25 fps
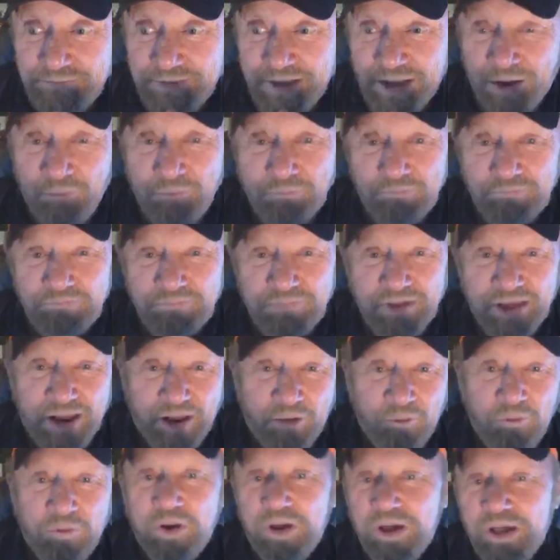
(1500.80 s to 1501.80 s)

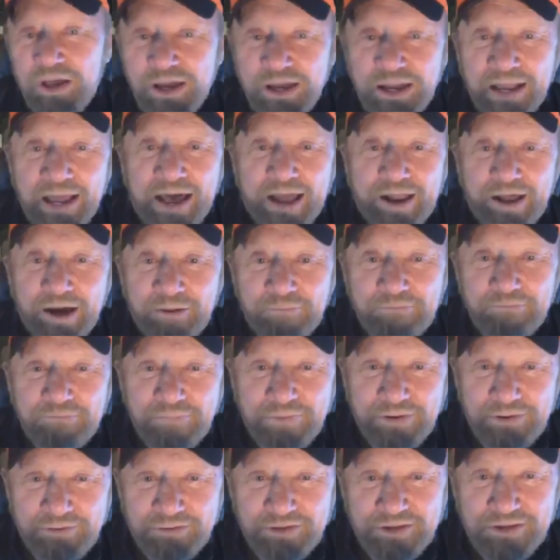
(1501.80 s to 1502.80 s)
I got up
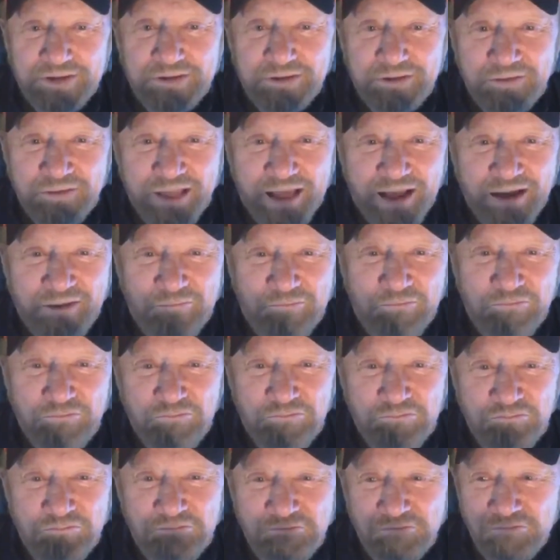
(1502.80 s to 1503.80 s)
and I
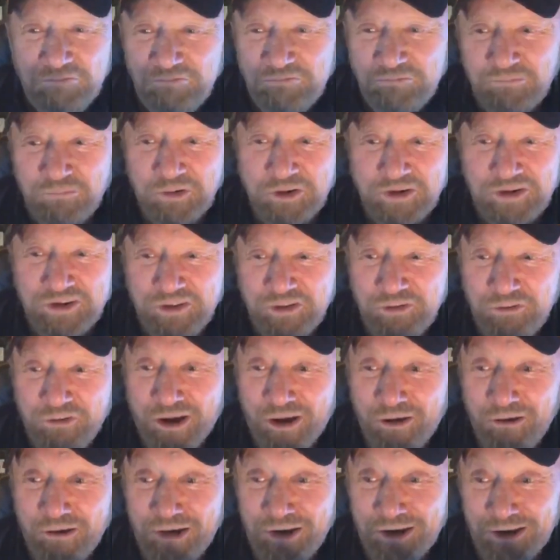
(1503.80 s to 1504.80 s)
went to the
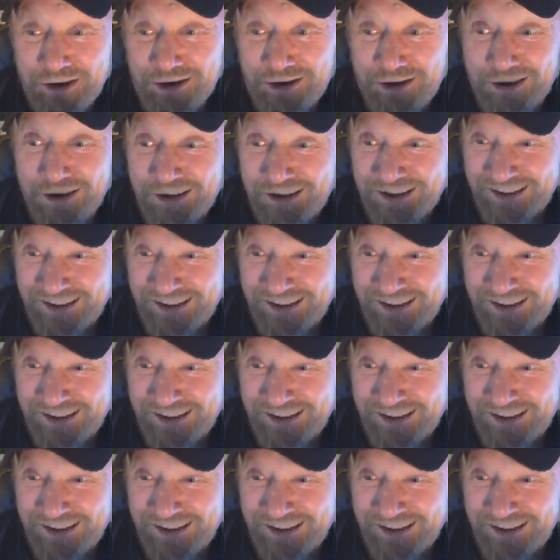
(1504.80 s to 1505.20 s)
wrong huddle.